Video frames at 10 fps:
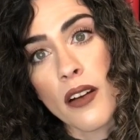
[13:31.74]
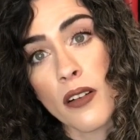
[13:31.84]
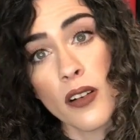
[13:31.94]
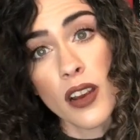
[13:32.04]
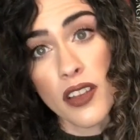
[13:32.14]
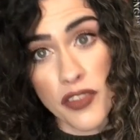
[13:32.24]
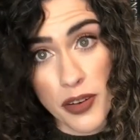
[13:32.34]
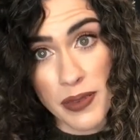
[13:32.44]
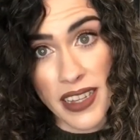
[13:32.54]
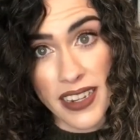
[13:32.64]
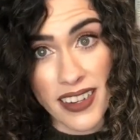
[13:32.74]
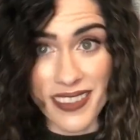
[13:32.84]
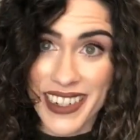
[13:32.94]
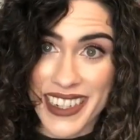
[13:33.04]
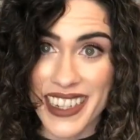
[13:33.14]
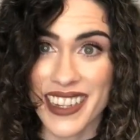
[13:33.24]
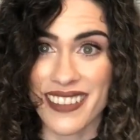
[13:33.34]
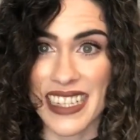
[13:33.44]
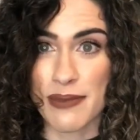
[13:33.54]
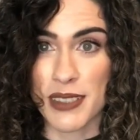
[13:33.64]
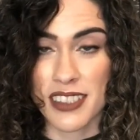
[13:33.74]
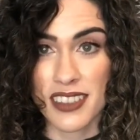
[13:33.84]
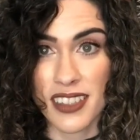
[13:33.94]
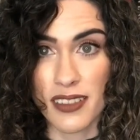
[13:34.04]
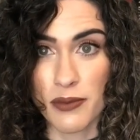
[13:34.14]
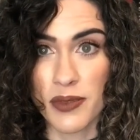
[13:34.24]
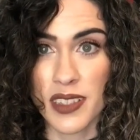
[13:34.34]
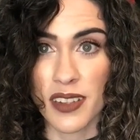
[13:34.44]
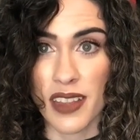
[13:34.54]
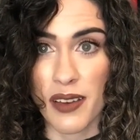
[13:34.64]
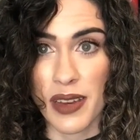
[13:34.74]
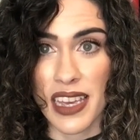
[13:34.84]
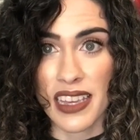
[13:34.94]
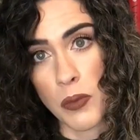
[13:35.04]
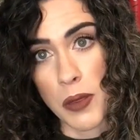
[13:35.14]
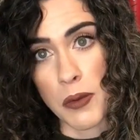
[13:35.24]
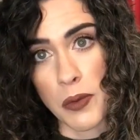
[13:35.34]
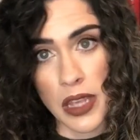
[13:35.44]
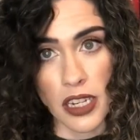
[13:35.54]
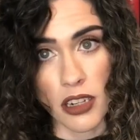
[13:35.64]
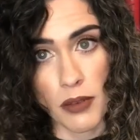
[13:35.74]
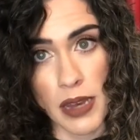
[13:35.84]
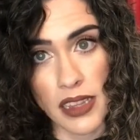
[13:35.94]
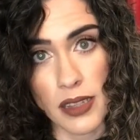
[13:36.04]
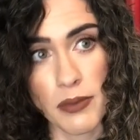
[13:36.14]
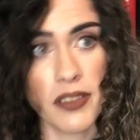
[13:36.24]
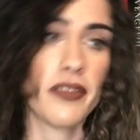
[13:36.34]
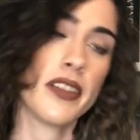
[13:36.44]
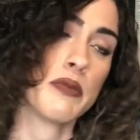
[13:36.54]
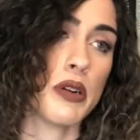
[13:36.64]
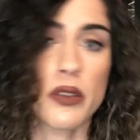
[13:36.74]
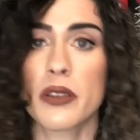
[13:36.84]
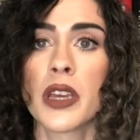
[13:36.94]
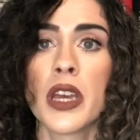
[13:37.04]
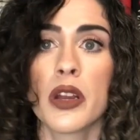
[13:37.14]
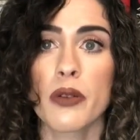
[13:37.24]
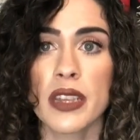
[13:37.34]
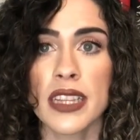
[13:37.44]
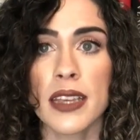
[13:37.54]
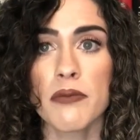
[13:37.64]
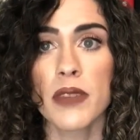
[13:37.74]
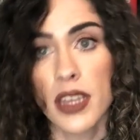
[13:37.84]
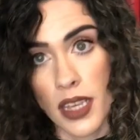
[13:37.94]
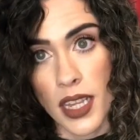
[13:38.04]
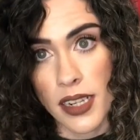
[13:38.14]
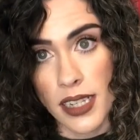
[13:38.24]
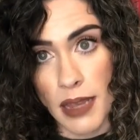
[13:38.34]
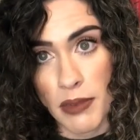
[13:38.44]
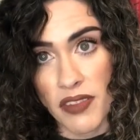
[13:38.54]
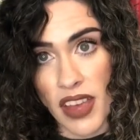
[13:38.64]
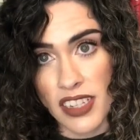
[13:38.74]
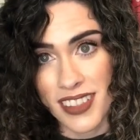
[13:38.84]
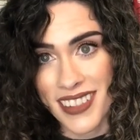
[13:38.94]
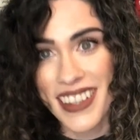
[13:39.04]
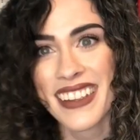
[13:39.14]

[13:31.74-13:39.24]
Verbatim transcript: or if you're planning on reading any of these books too so that way maybe we could talk about them if we both read them in a timely fashion.